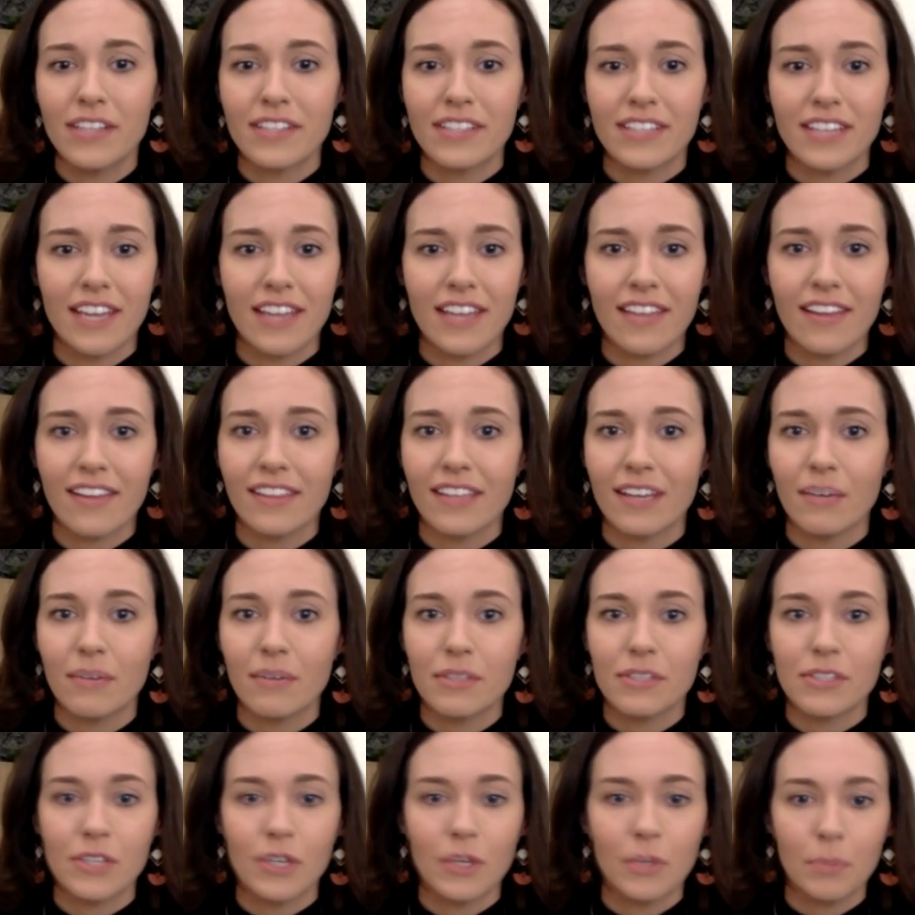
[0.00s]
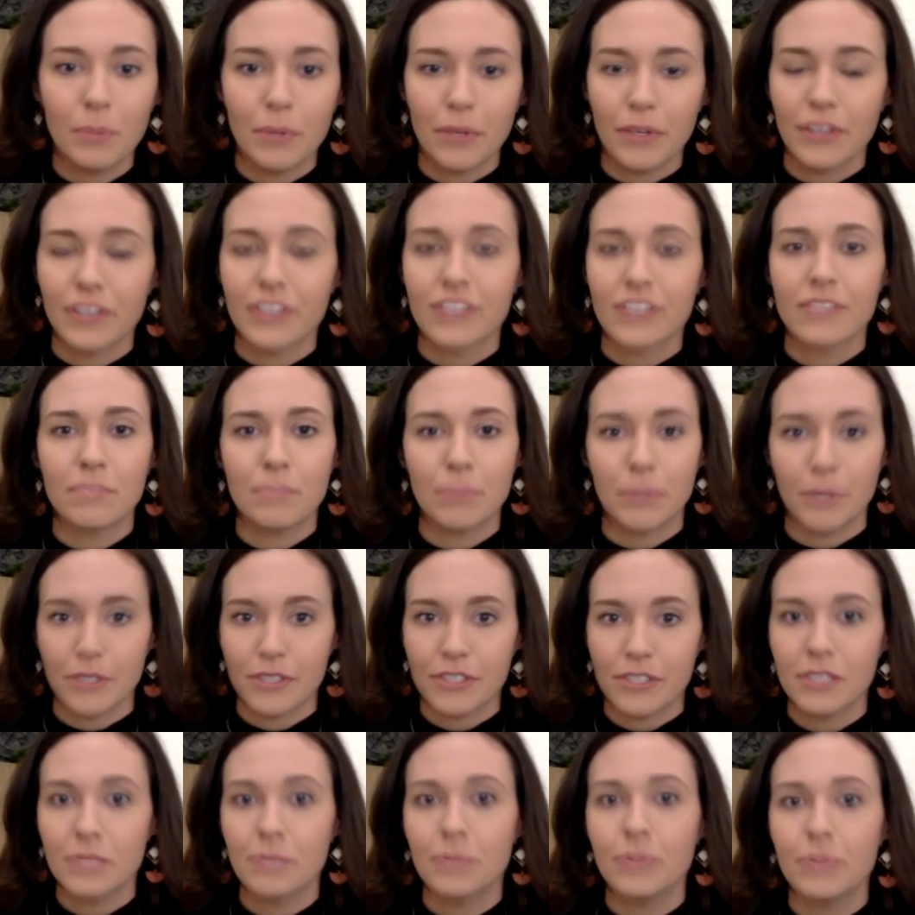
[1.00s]
And I thought that was so
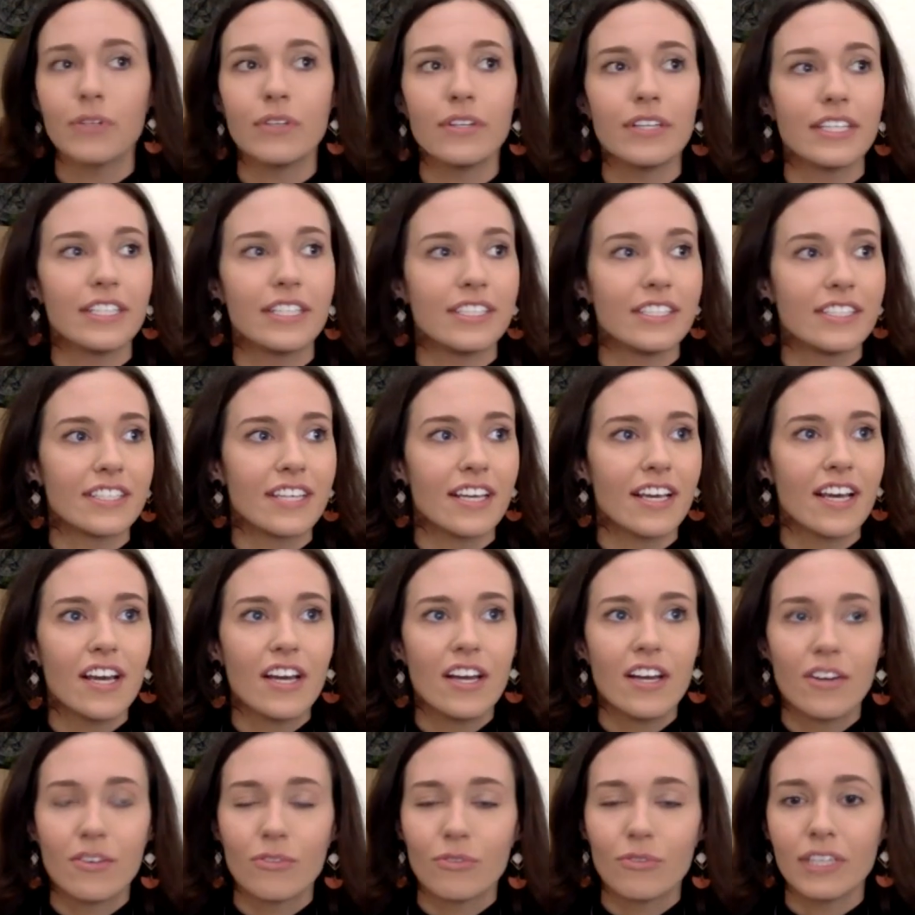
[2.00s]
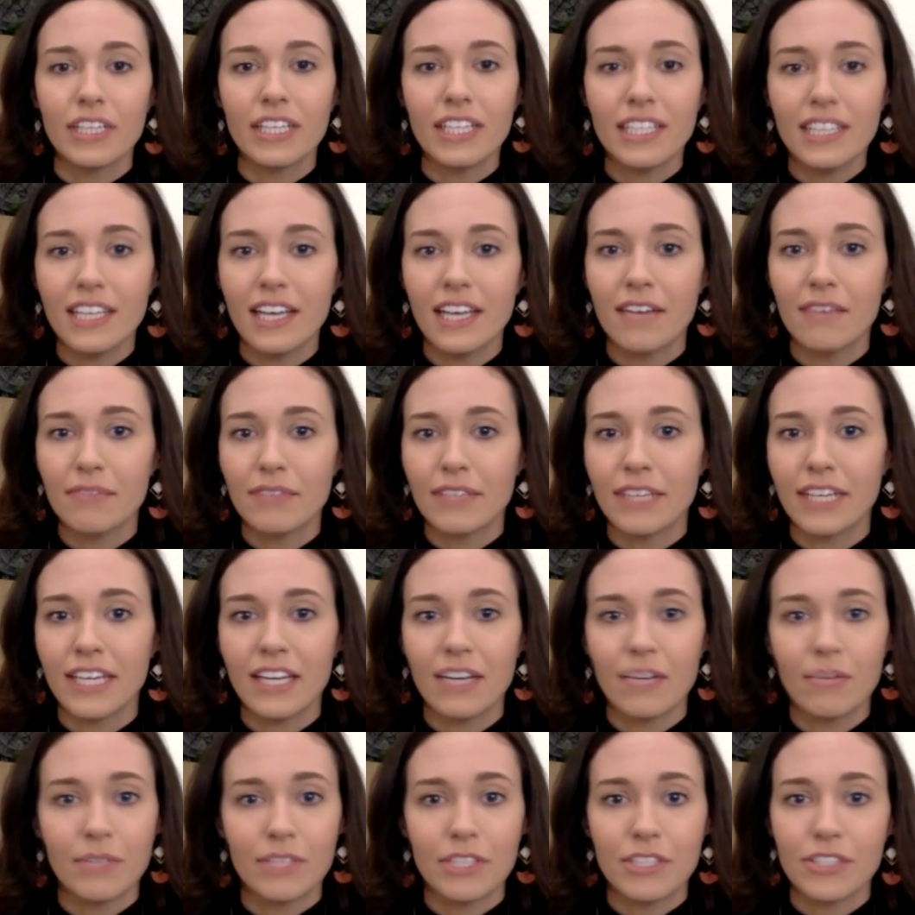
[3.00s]
personable and really lovely.
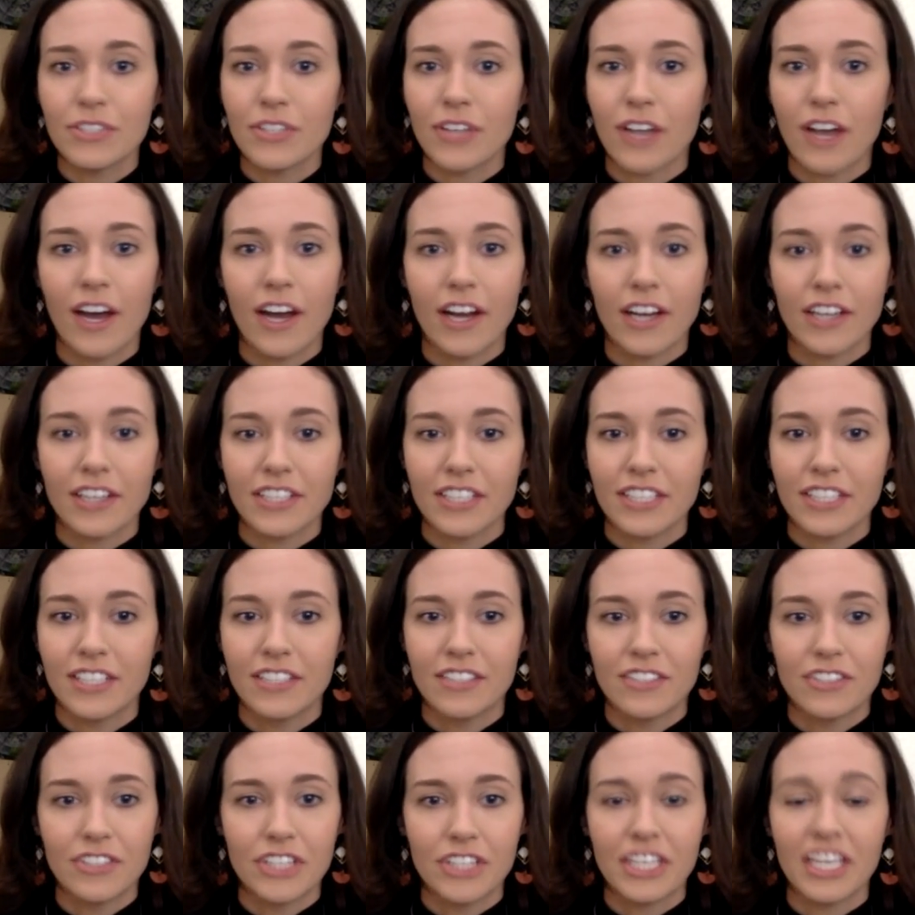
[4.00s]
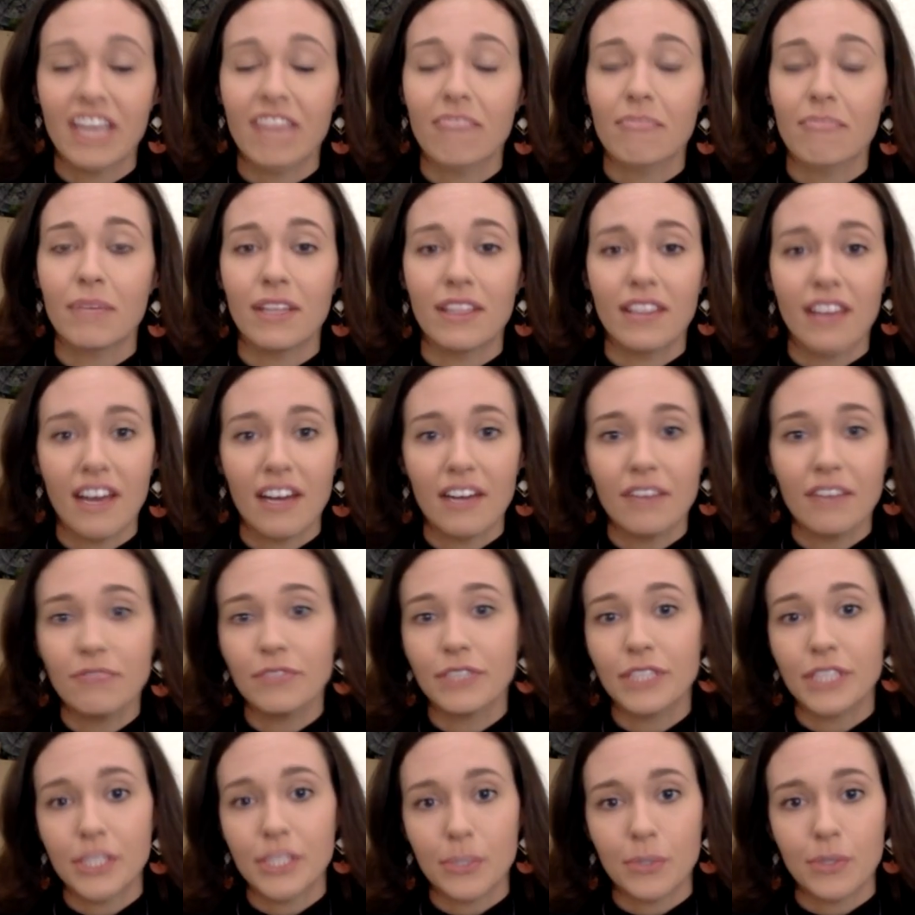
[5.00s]
And we just talked, and she gave me a lot of
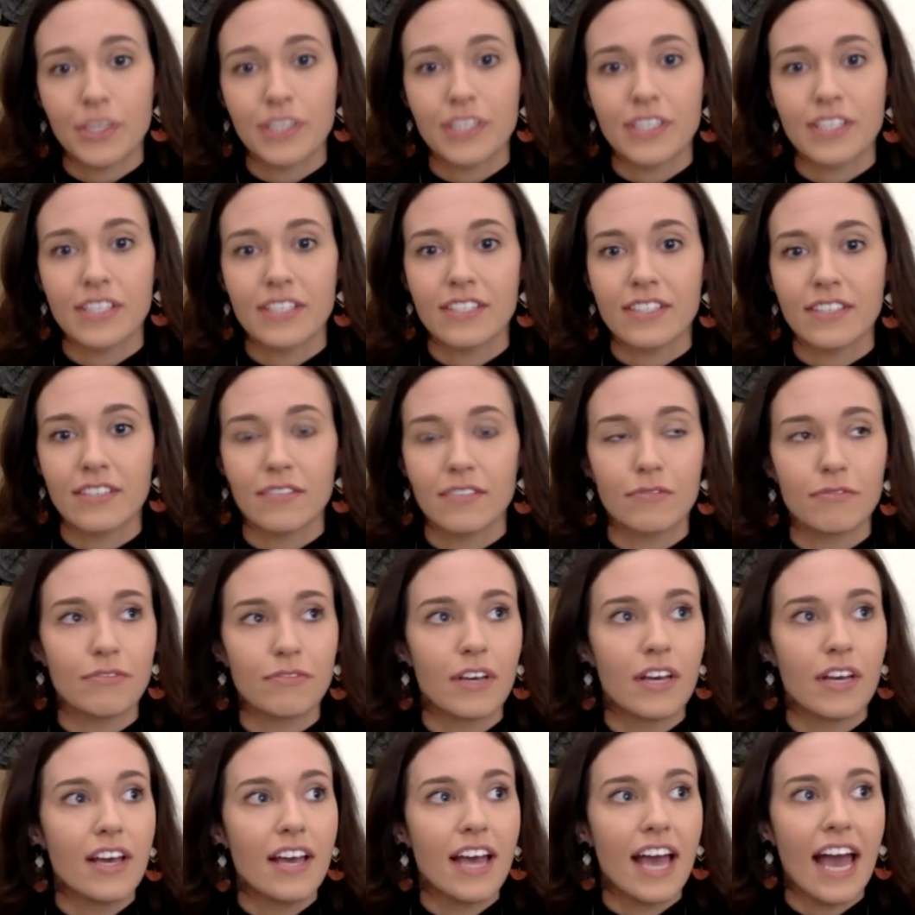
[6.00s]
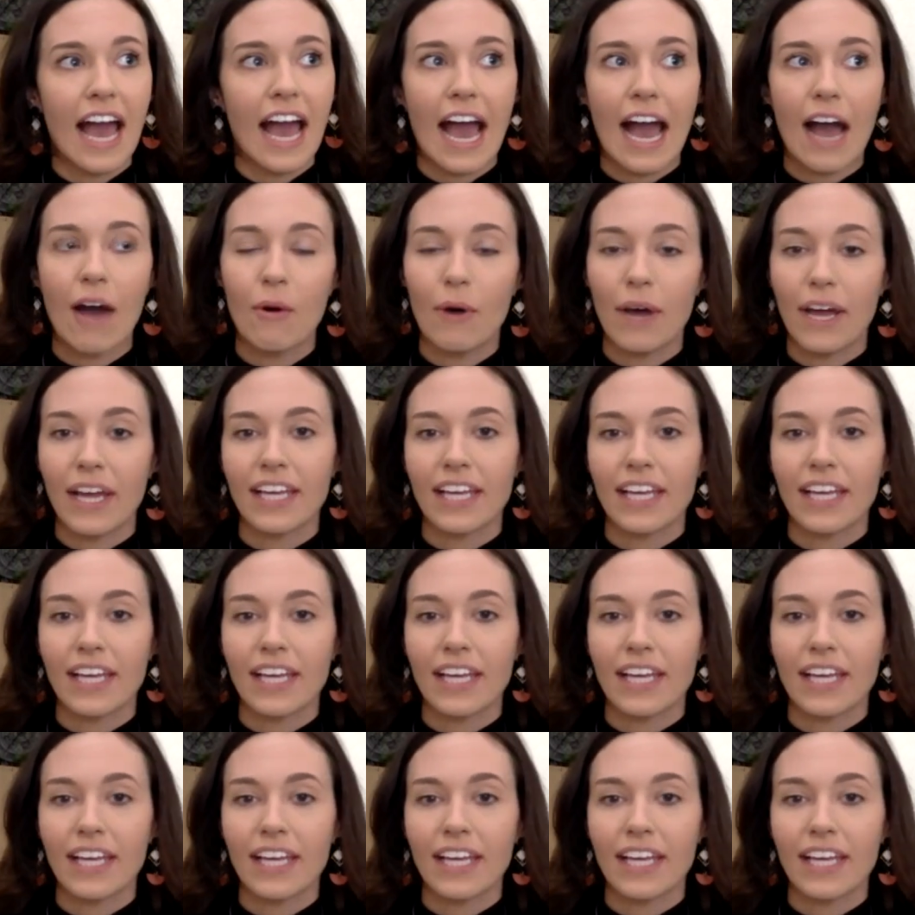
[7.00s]
resources of how I